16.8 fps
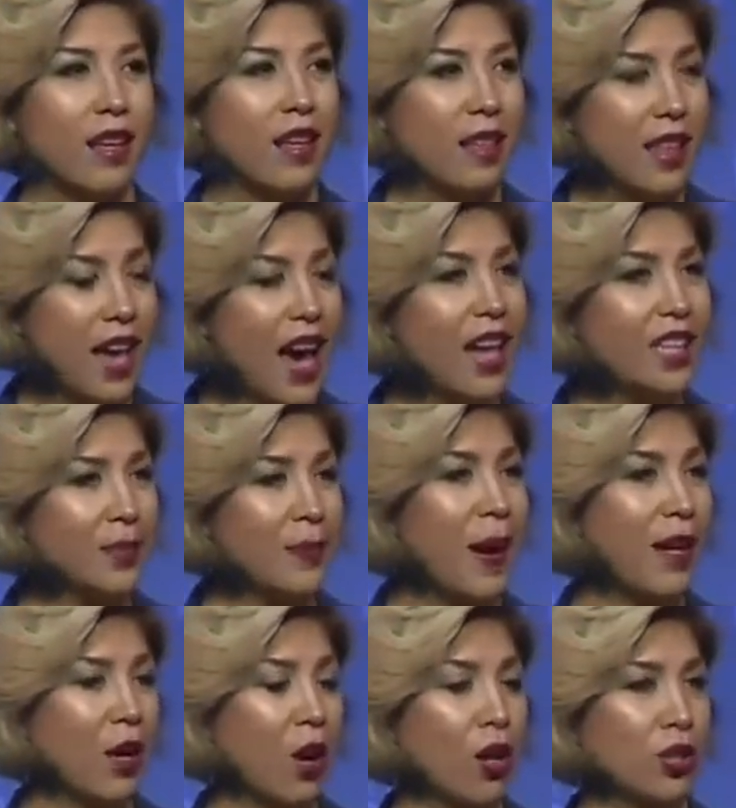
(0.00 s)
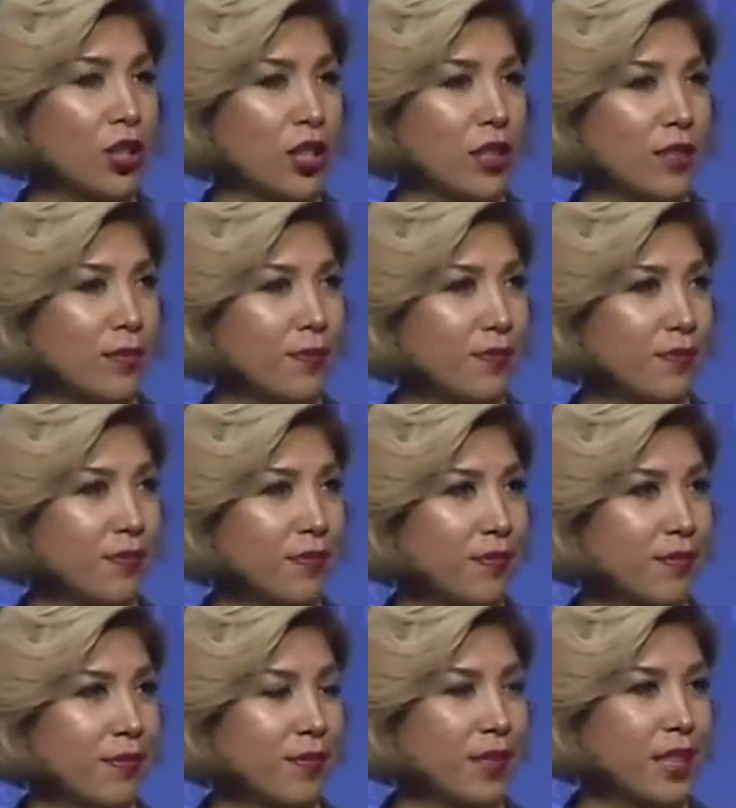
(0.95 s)
That is my culture.
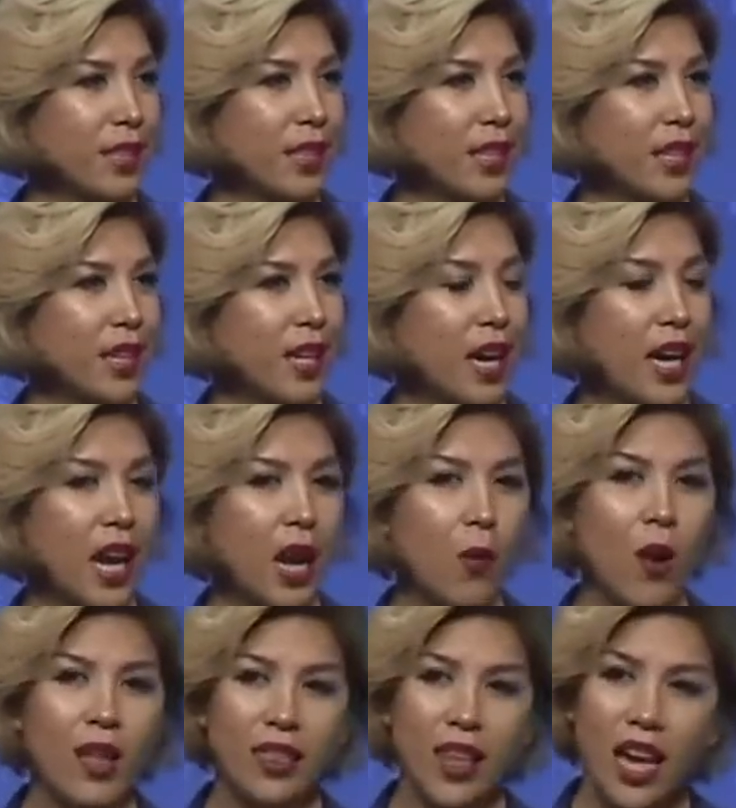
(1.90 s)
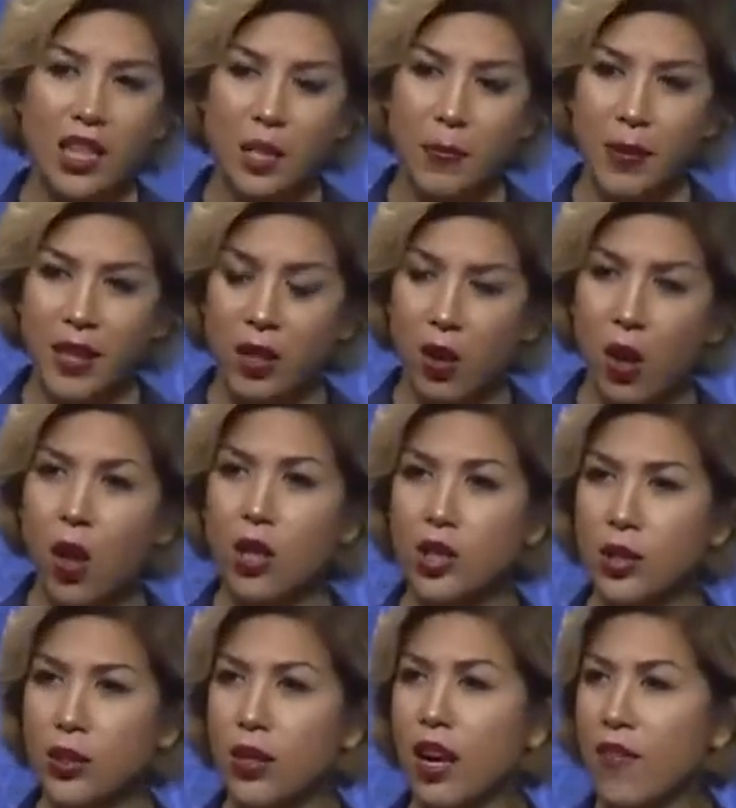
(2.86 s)
And I want that to be the
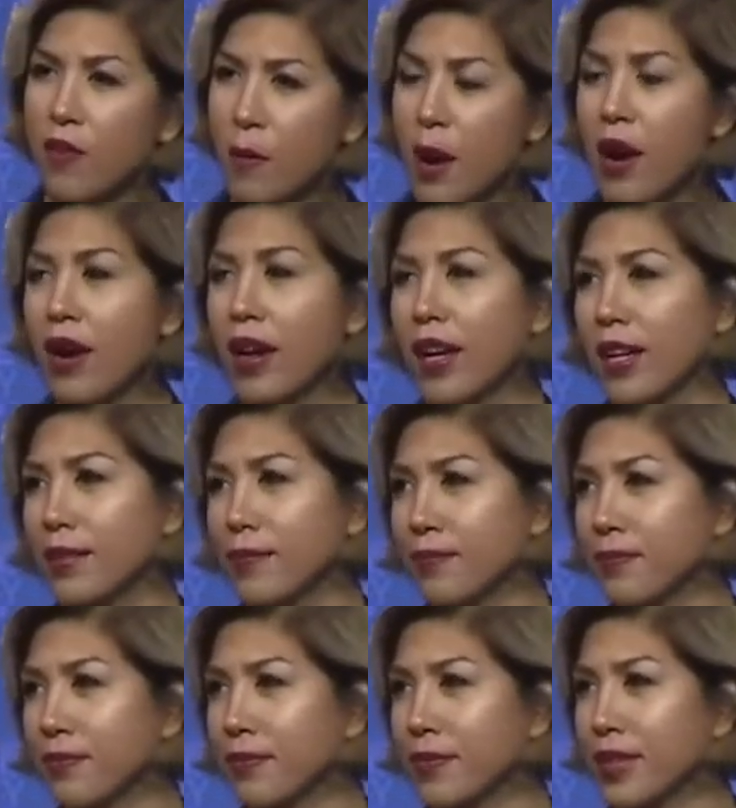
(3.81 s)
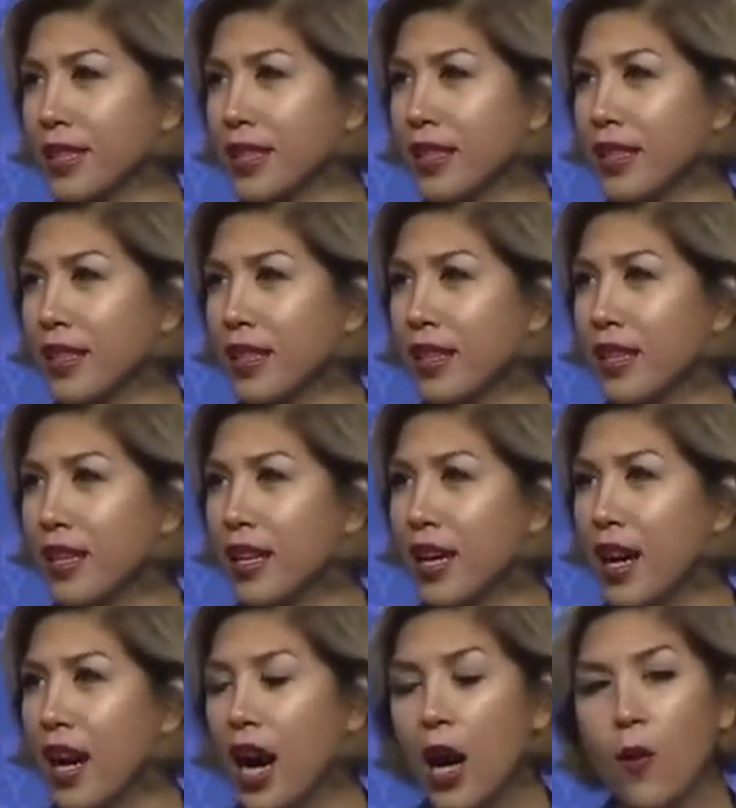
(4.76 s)
culture of America.
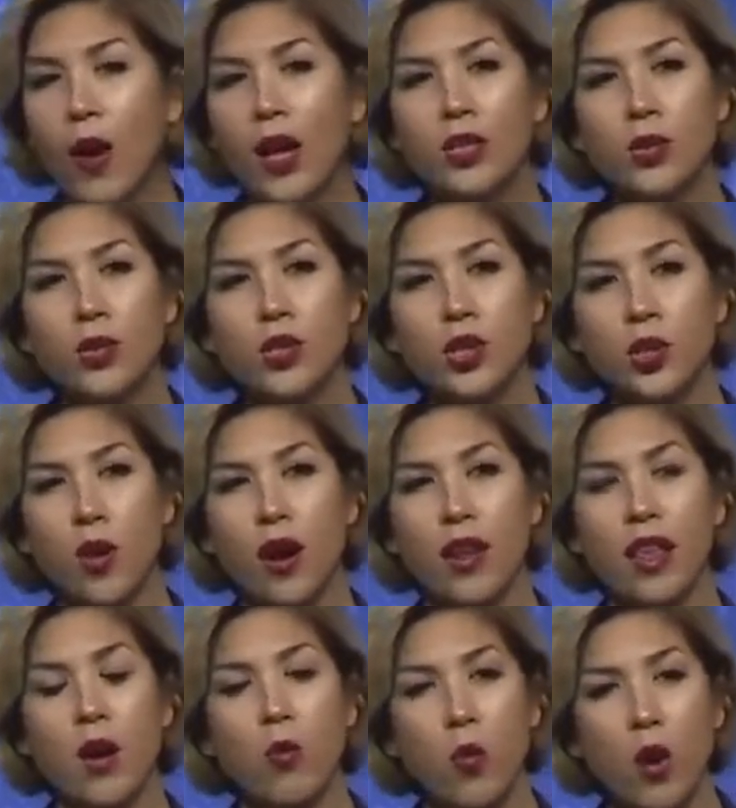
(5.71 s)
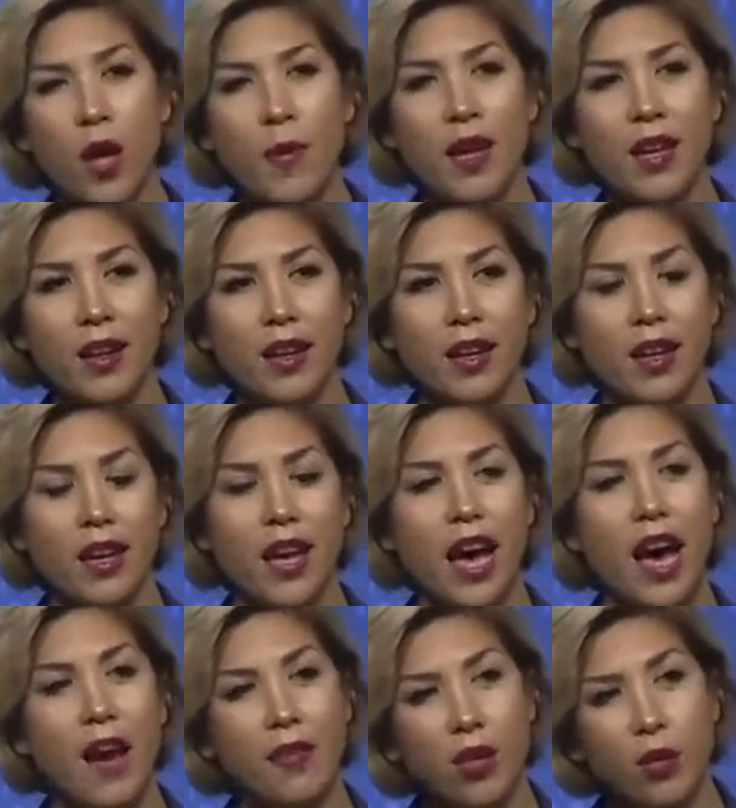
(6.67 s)
I want to ensure that women
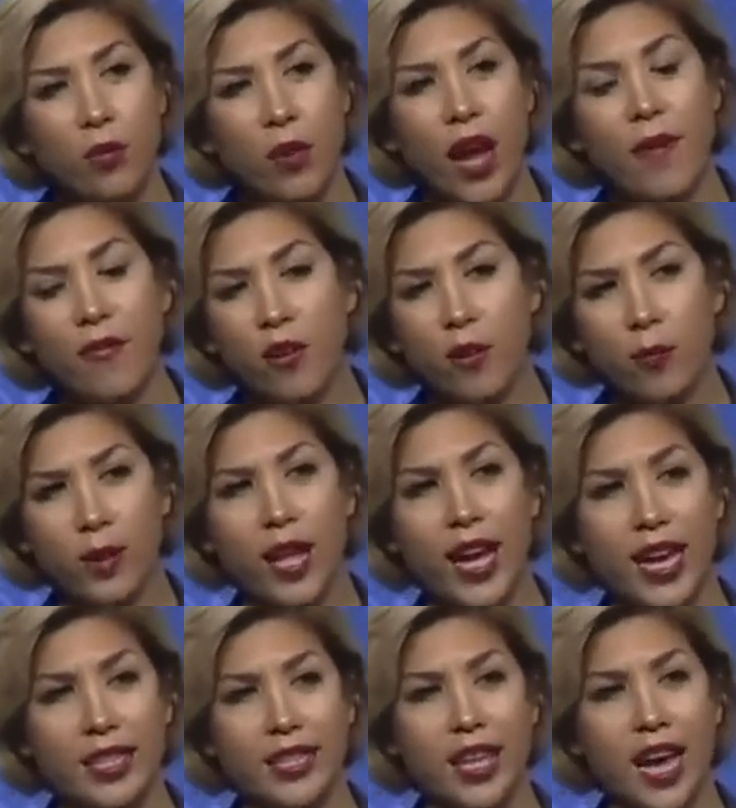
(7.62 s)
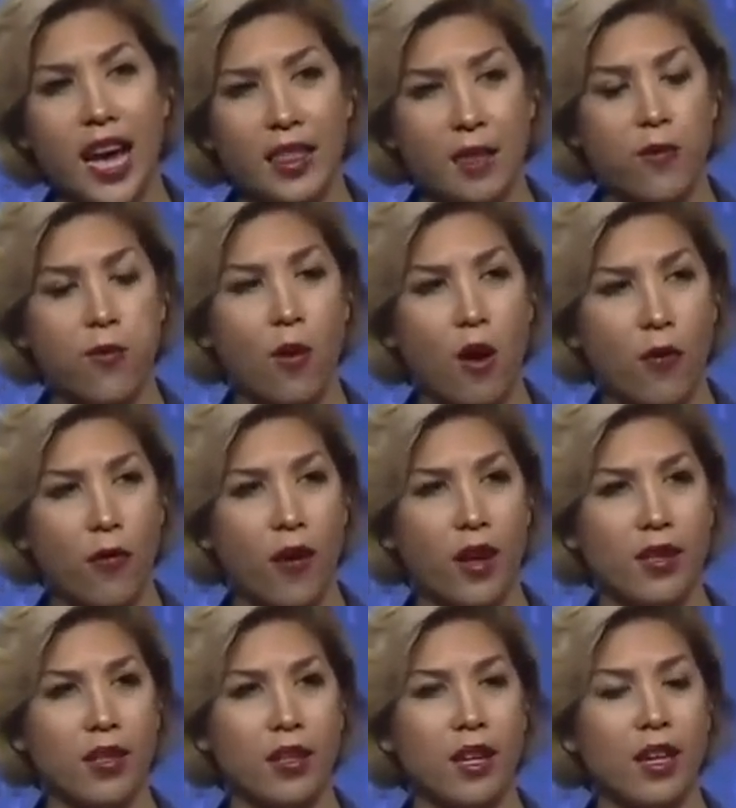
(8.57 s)
have their rightful place at the
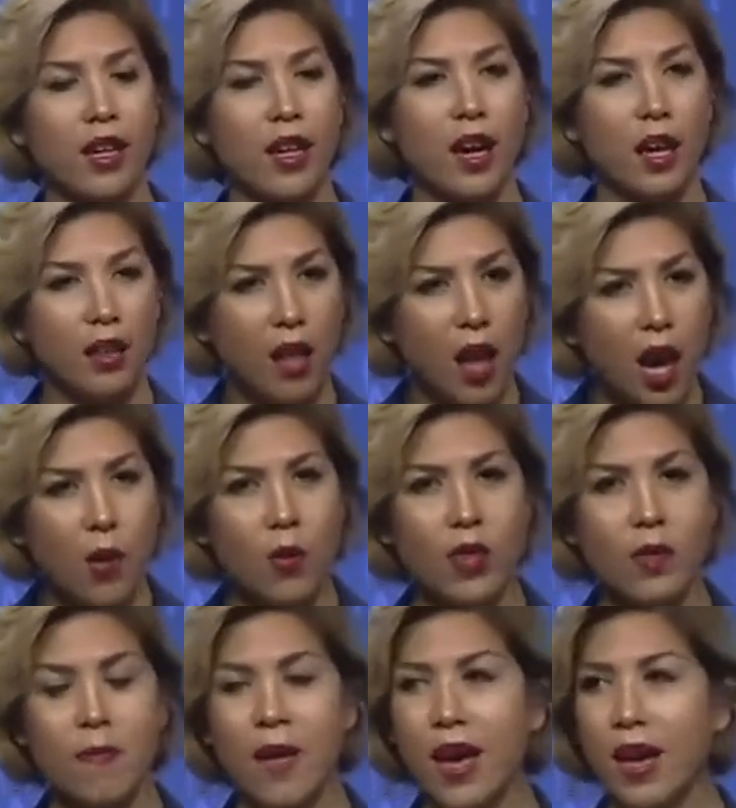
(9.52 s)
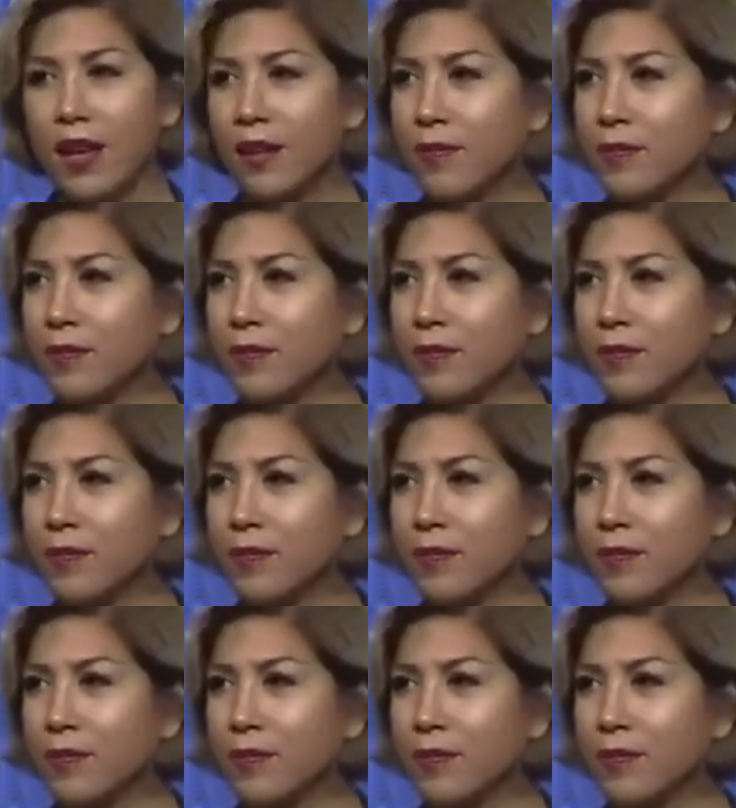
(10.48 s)
forefront, along with men,